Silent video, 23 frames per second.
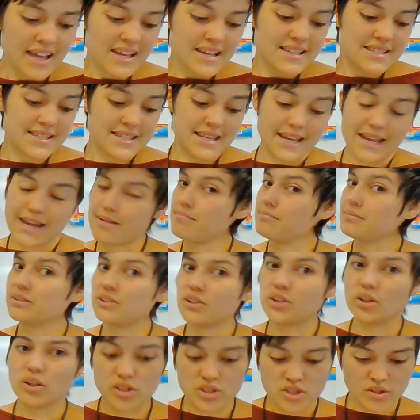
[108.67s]
Sam
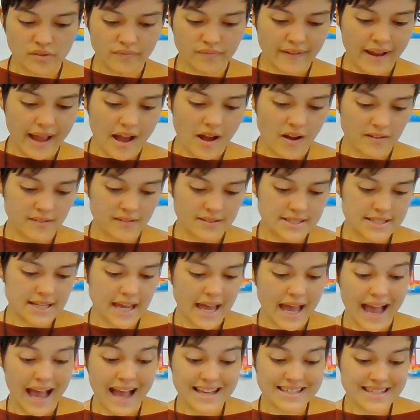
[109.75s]
looked around
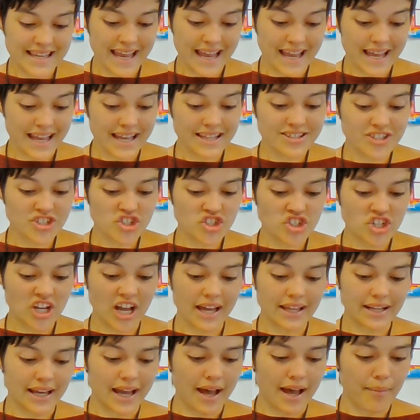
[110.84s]
as hands
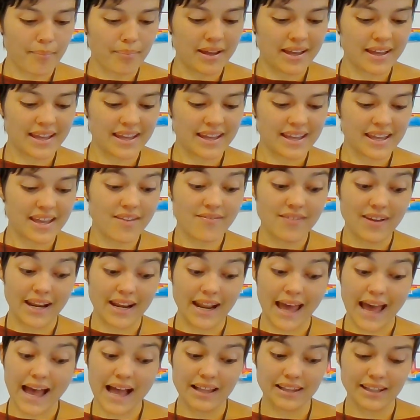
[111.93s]
shot up. Even
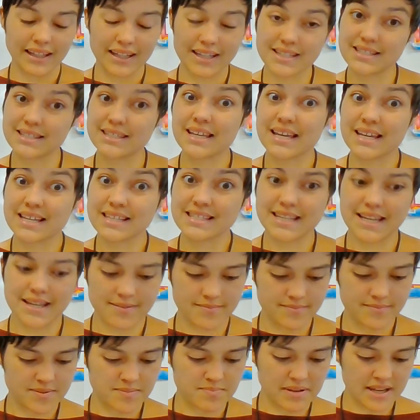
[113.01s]
Alex,
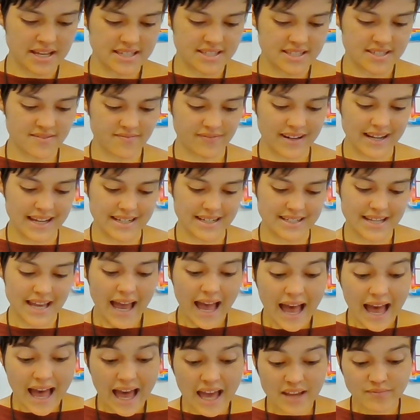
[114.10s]
Sam's best friend,
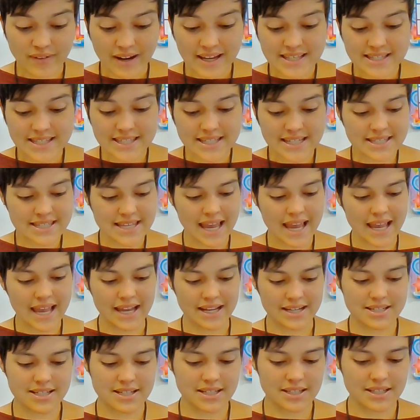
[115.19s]
had raised his
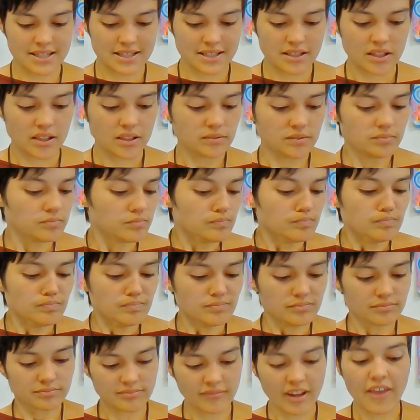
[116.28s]
hand.
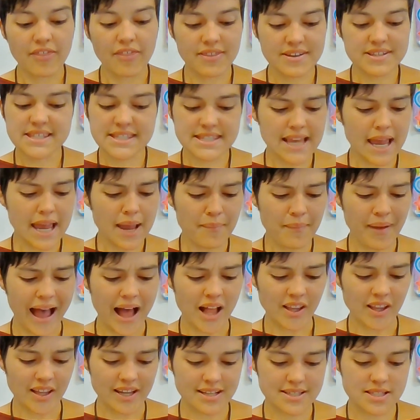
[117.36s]
The same
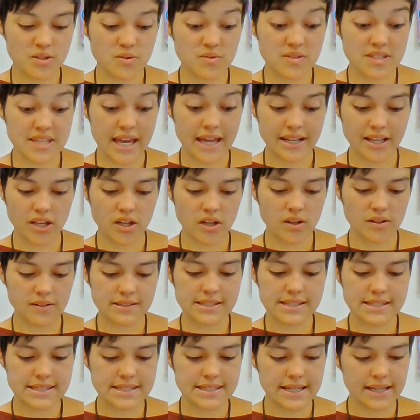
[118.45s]
Alex who said he
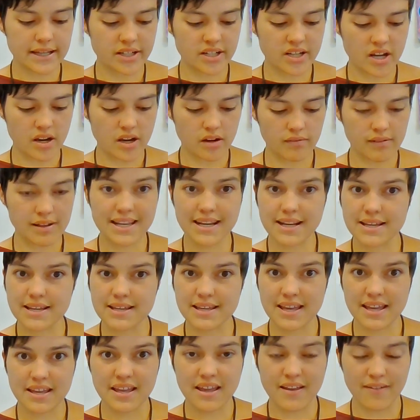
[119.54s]
couldn't sing a note in it
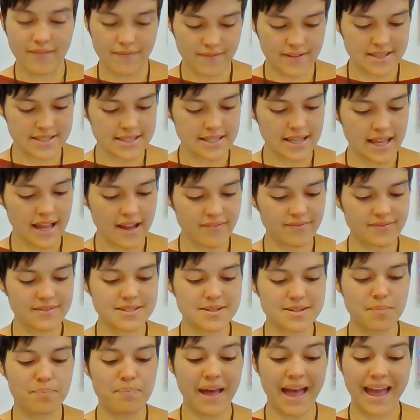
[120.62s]
if his life
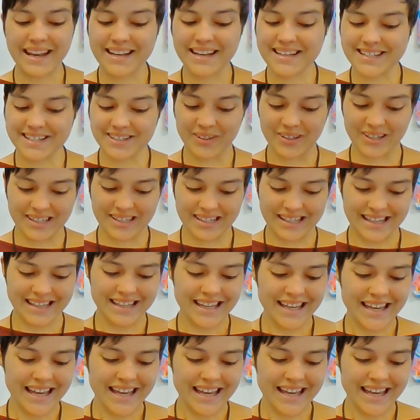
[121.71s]
depended on it.